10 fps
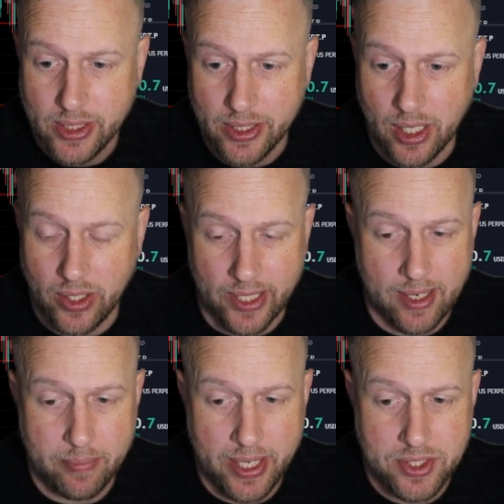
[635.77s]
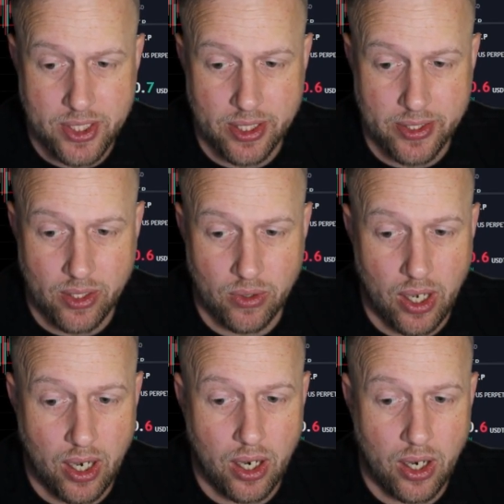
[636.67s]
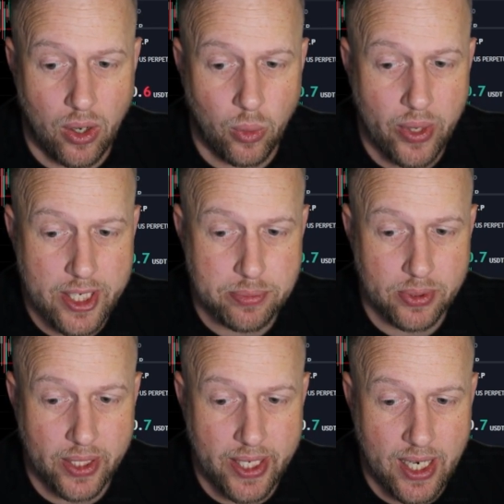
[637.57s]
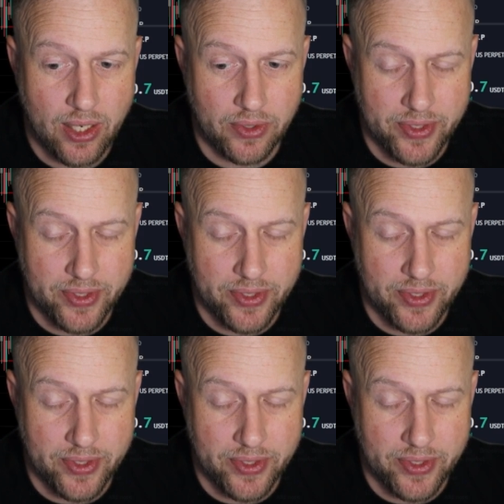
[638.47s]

Now, like I mentioned, they don't always play out.